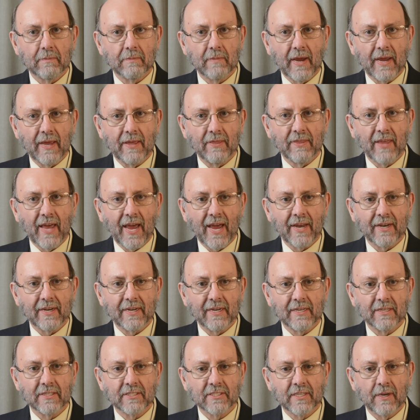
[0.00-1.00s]
And that
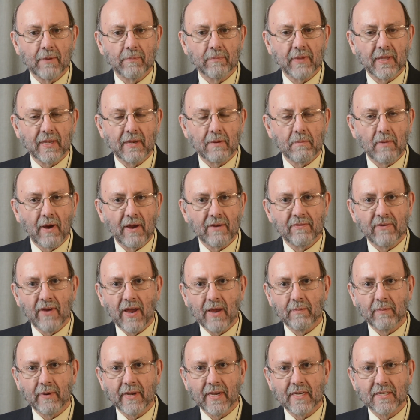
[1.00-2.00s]
is something that my
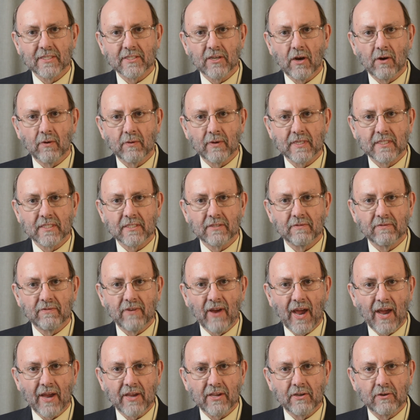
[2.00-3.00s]
family has always
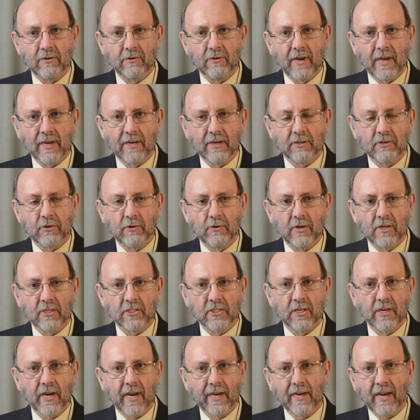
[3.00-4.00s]
valued and a
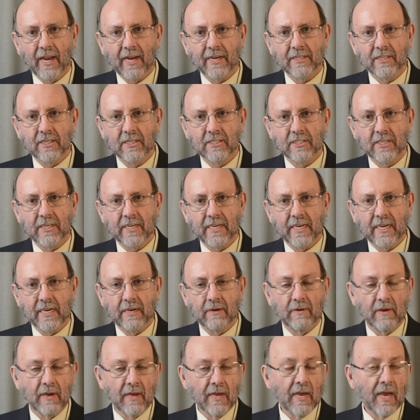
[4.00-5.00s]
tradition I'd like to see
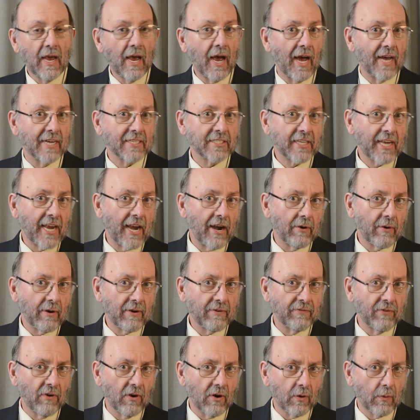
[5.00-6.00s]
us carry
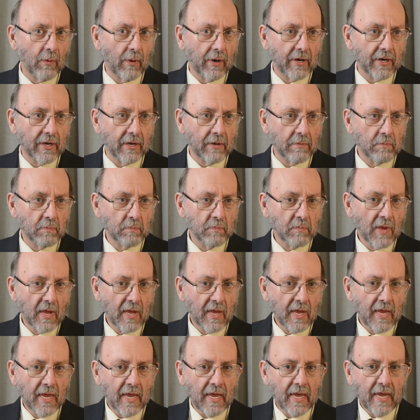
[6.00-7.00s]
forward.
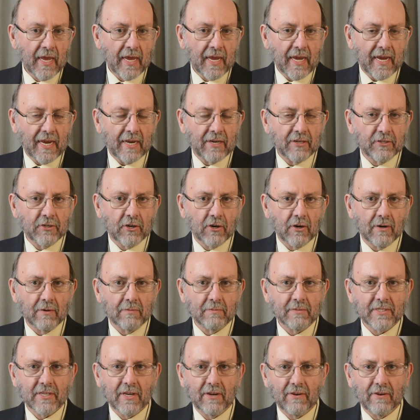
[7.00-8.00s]
In
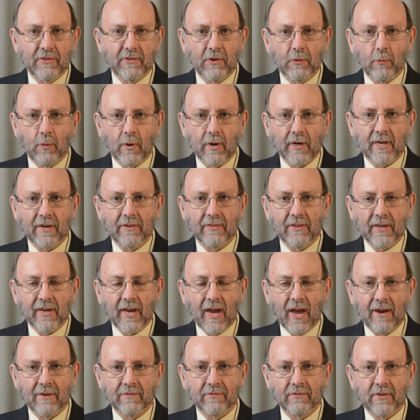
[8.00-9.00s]
terms the work of the
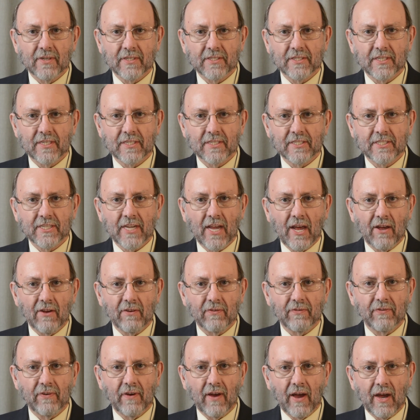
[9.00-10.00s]
conference
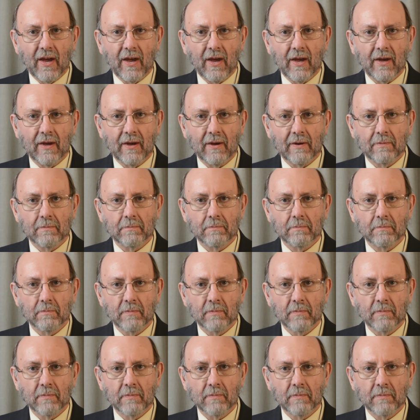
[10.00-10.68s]
itself, I